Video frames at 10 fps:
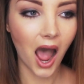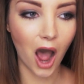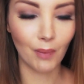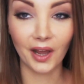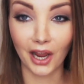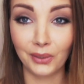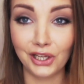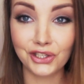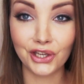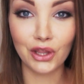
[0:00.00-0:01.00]
and I will
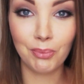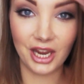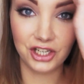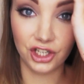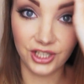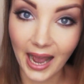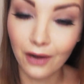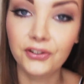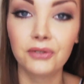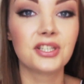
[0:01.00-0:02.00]
insert the picture
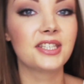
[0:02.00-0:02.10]
now for you to